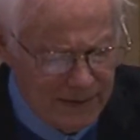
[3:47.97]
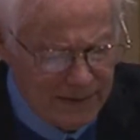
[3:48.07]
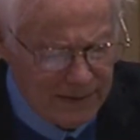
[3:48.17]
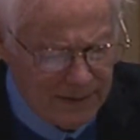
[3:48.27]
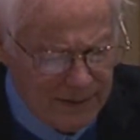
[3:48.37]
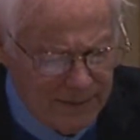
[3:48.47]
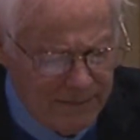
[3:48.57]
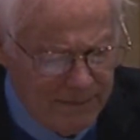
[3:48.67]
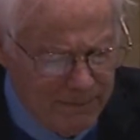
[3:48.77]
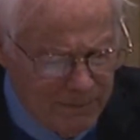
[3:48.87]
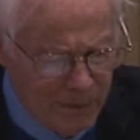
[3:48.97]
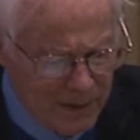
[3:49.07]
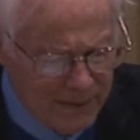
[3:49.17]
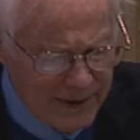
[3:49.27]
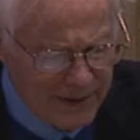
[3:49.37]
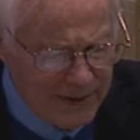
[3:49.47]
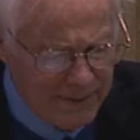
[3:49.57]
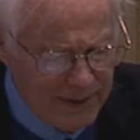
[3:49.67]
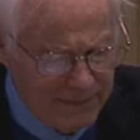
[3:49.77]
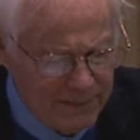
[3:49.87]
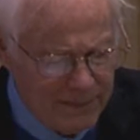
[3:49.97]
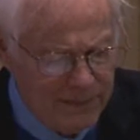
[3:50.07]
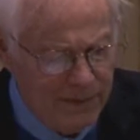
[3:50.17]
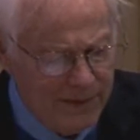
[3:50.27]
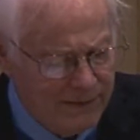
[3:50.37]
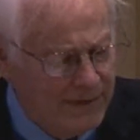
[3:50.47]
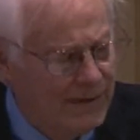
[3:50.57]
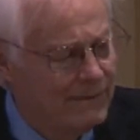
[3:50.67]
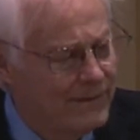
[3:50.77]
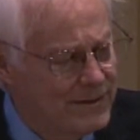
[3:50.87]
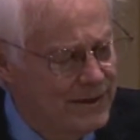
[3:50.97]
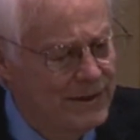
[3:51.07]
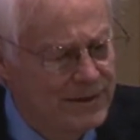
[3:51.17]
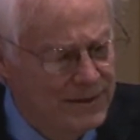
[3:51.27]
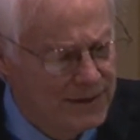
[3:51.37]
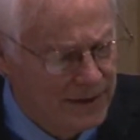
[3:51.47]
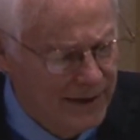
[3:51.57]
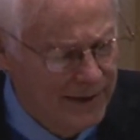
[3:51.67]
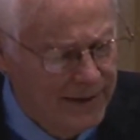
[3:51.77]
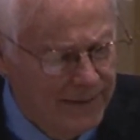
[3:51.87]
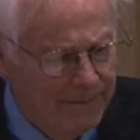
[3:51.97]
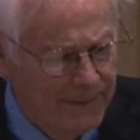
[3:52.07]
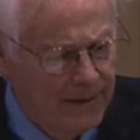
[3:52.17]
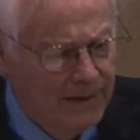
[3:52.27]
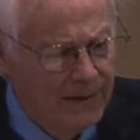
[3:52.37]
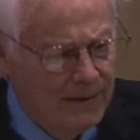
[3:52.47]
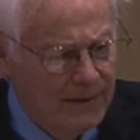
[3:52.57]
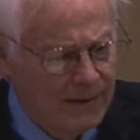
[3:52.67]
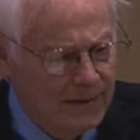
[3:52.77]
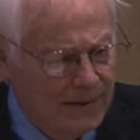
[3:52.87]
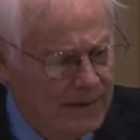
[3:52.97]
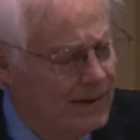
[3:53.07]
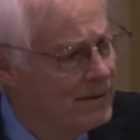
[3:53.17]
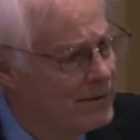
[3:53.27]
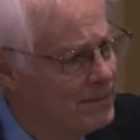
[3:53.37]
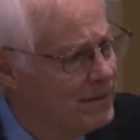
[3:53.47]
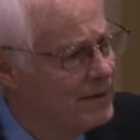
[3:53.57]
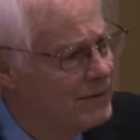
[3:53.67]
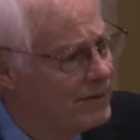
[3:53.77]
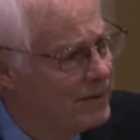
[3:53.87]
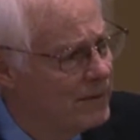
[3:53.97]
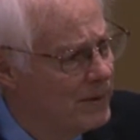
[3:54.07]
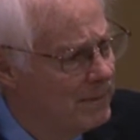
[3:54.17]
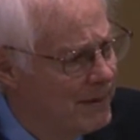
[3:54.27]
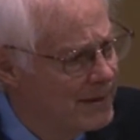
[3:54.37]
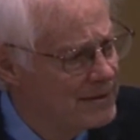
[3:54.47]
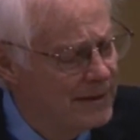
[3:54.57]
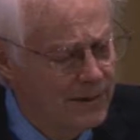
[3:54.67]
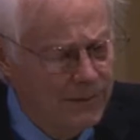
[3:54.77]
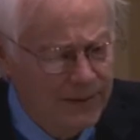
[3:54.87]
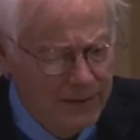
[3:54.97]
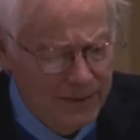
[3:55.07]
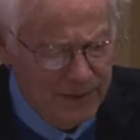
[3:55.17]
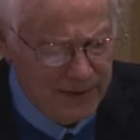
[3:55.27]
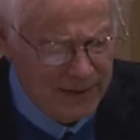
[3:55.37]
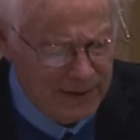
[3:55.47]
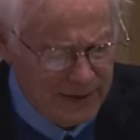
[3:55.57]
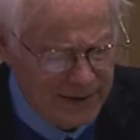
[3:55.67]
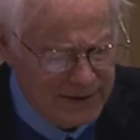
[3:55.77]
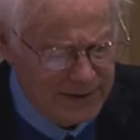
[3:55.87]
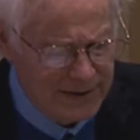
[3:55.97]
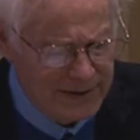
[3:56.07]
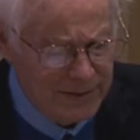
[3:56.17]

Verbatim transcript: uh, well mannered people who have conversations like uh, Congressman, as you know, we maxed out with you in, in, the last election.